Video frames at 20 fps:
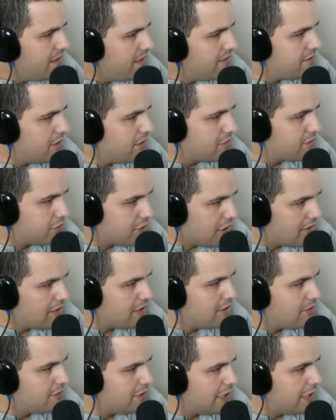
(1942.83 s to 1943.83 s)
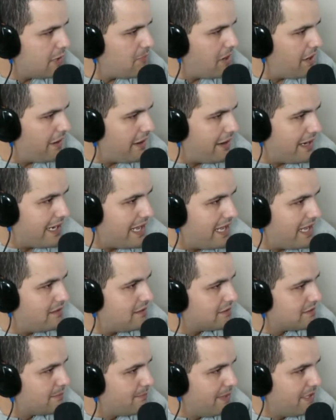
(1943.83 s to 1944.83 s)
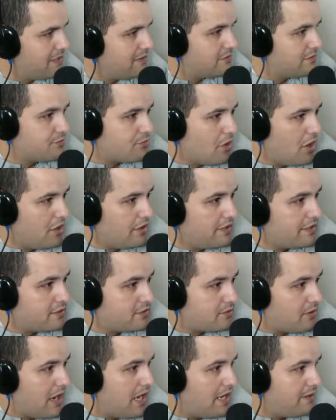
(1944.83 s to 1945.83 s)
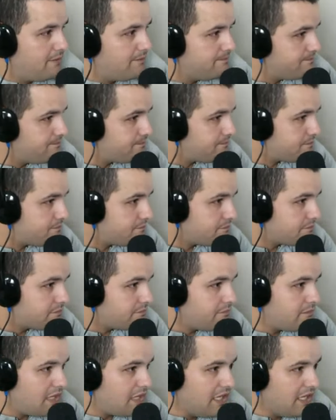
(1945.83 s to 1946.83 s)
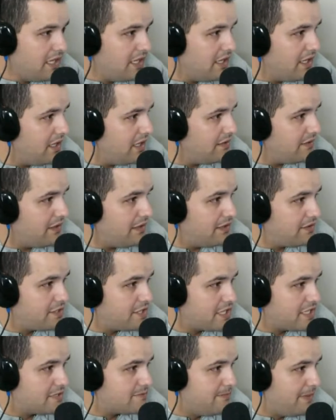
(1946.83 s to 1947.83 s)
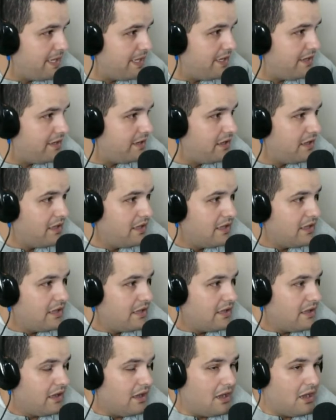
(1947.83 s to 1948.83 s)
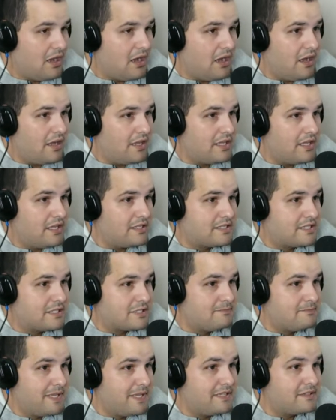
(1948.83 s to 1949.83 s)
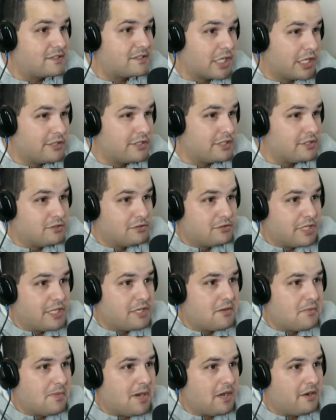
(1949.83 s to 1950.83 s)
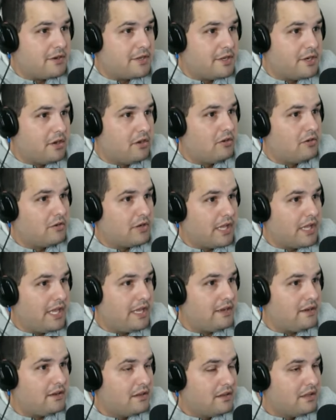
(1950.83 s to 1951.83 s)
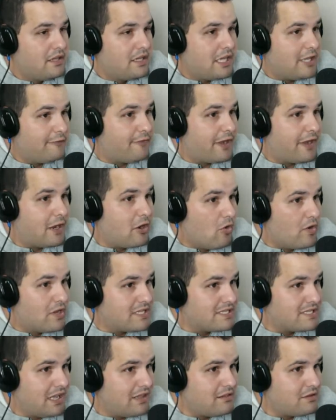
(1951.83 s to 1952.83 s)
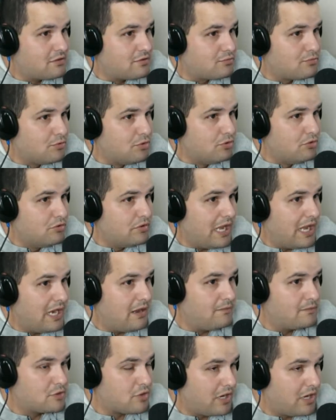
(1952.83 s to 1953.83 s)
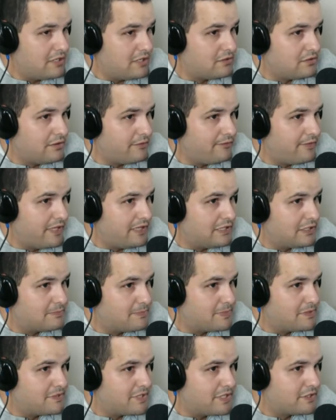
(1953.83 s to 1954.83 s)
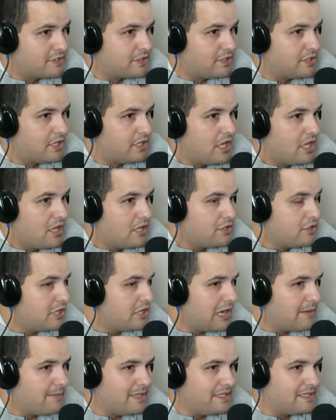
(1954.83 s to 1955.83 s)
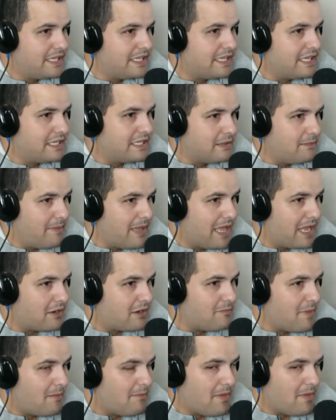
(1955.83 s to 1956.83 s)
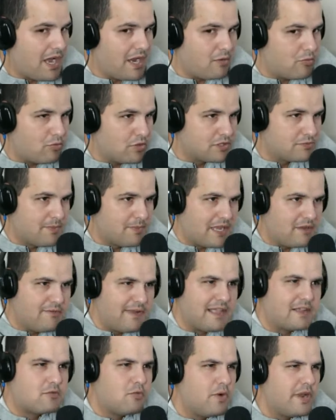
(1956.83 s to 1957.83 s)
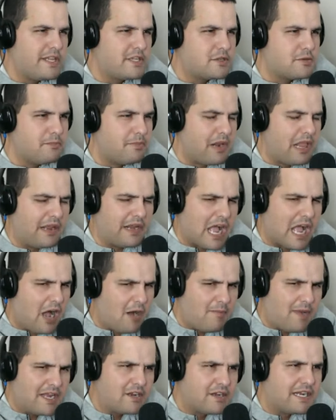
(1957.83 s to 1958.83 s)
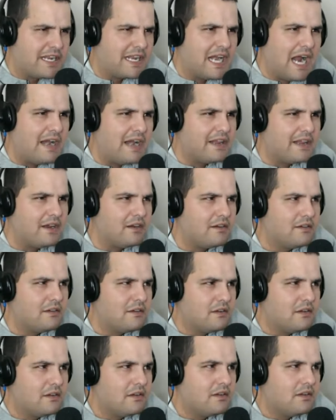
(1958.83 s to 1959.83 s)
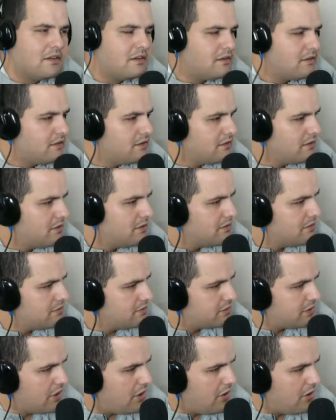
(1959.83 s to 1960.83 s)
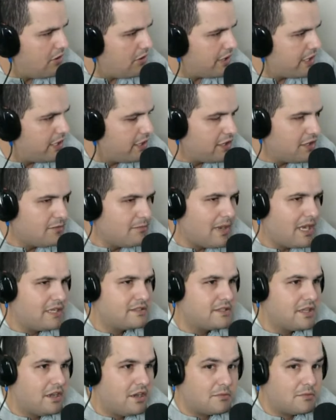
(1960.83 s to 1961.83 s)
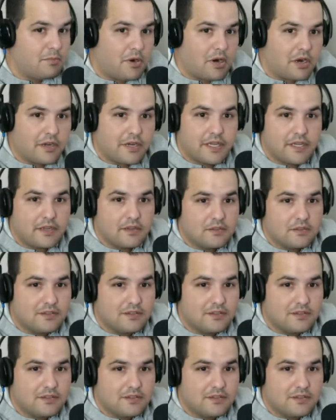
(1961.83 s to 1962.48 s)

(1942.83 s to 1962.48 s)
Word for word: So something to think about. And again, doesn't mean it's wrong, it's right. It, it, it just mean, uh, it just means something to think about. You know, hey, if I go inside this room and I'm trying to defend this position, you got to be thinking in the back of my mind, what's my evacuation plan? How am I going to get out of here? So hear my dog barking.